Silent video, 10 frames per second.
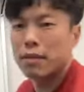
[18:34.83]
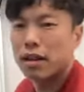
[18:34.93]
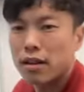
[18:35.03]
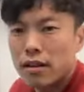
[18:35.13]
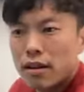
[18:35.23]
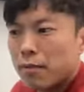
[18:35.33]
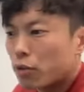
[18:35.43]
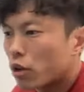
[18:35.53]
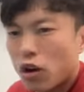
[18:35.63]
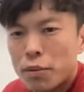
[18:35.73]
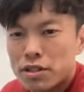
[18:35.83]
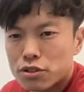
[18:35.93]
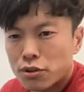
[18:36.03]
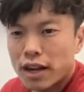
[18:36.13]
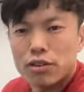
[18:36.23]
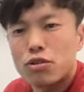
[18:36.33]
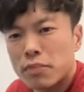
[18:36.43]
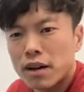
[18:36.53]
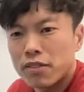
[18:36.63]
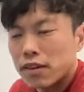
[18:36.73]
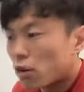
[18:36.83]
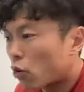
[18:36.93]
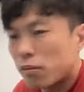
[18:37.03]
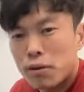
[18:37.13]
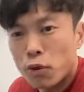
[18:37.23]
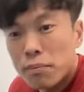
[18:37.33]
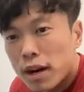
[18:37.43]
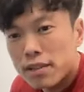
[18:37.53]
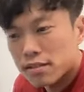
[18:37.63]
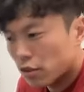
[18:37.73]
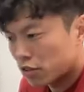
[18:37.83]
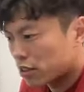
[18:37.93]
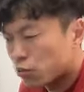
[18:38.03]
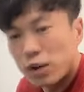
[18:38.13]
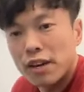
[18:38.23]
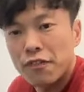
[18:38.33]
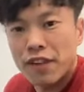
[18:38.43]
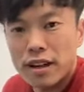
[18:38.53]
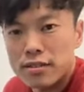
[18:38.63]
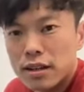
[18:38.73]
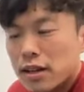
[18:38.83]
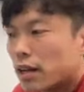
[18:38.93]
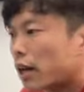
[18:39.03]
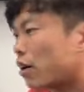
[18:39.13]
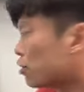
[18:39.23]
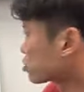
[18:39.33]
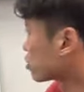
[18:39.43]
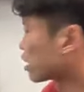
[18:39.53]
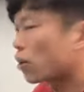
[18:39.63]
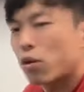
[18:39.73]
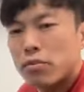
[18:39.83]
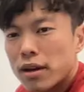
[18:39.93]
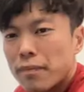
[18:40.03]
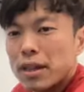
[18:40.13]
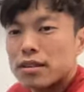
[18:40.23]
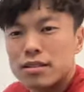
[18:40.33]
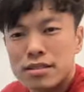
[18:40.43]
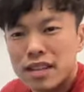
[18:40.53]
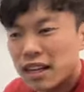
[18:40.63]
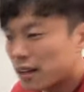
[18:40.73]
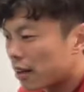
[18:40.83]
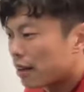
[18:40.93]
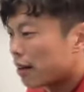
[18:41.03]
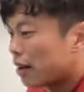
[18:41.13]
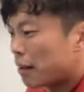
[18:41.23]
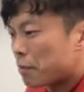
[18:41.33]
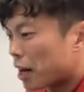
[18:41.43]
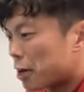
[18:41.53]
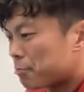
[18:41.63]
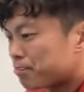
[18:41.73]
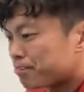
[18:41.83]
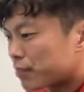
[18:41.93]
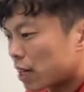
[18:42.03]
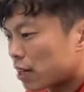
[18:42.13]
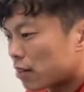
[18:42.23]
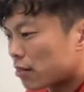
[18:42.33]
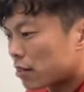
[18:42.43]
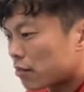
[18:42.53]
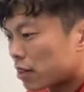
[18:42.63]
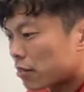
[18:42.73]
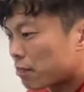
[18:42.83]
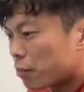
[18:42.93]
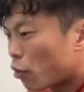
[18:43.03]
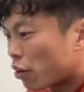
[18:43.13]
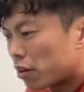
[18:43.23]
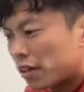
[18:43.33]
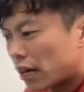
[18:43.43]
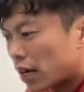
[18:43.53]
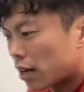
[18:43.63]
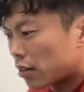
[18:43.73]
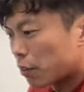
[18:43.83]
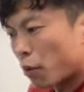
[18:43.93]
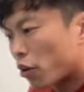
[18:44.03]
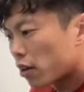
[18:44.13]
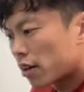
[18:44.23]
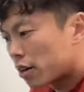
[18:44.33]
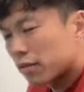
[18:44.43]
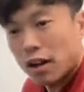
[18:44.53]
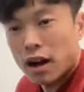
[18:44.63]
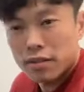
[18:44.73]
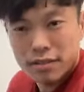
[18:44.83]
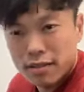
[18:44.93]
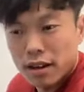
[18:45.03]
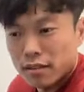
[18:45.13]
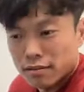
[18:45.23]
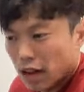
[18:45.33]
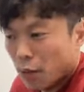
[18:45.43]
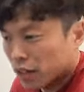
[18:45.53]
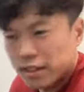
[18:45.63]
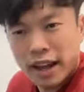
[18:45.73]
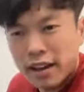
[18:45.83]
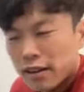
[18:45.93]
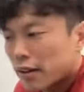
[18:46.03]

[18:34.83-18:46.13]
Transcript: means you can open the store like 2 months or 1 month, or just really fast. And also the equipment, the sink, the boiler, the hot water tank,